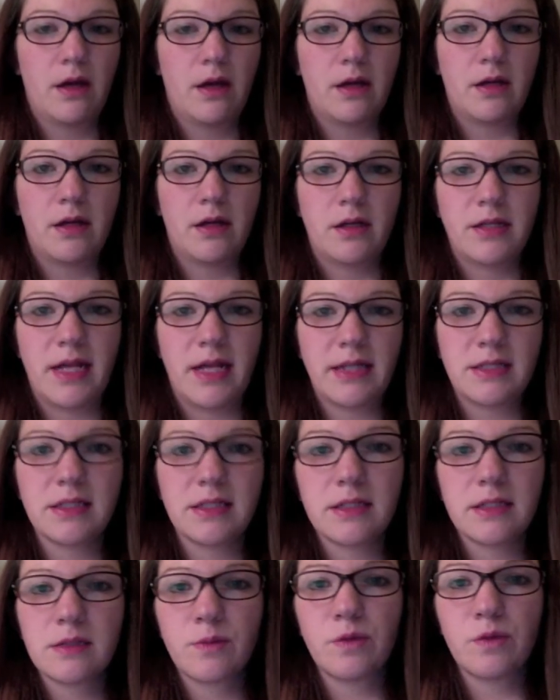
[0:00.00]
Next,
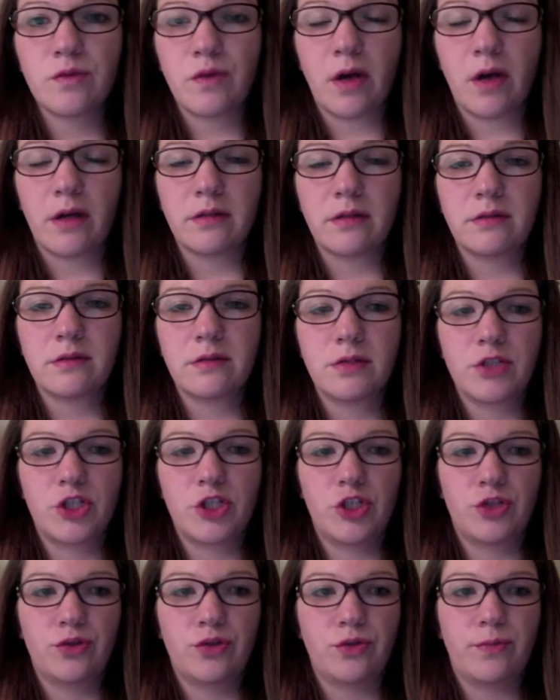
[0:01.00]
let's move on
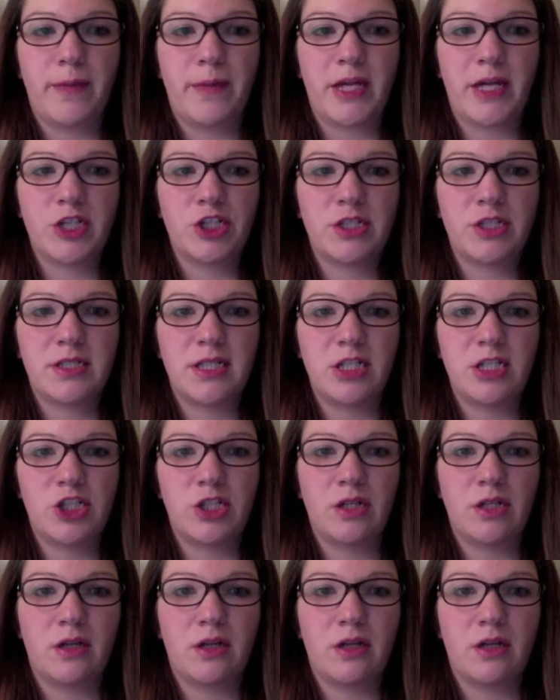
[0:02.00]
to patient teaching